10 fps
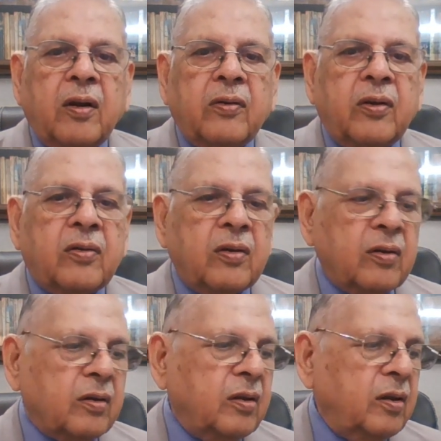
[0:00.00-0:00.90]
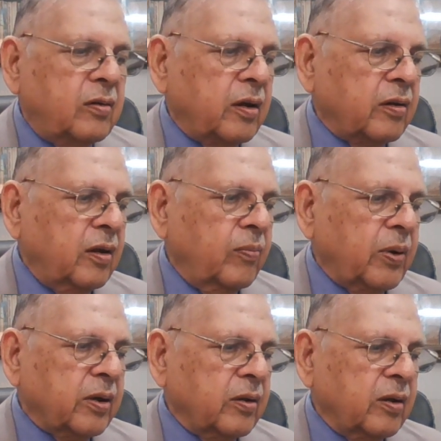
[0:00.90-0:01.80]
These are the
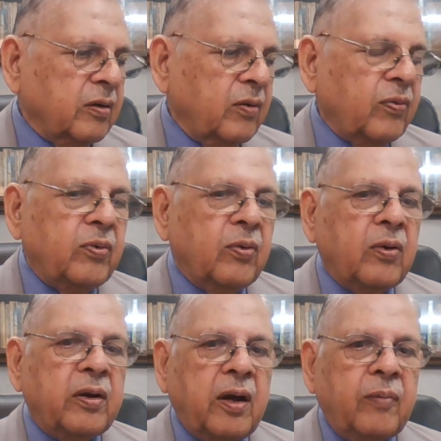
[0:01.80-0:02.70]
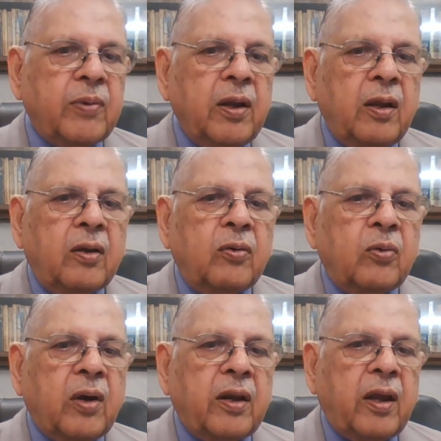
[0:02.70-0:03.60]
important things. If you adopt, you
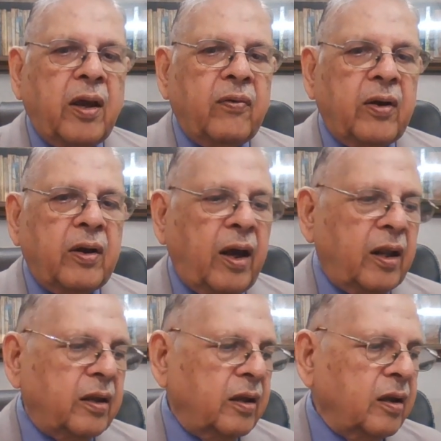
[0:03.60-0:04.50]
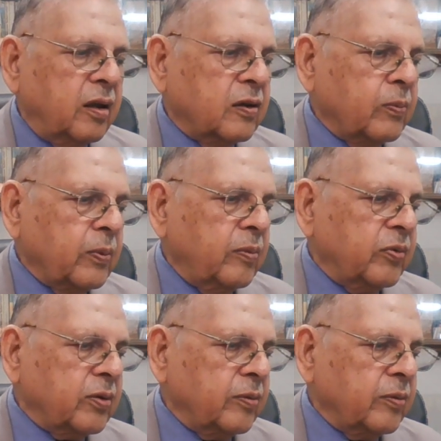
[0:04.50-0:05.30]
can have healthy sperms.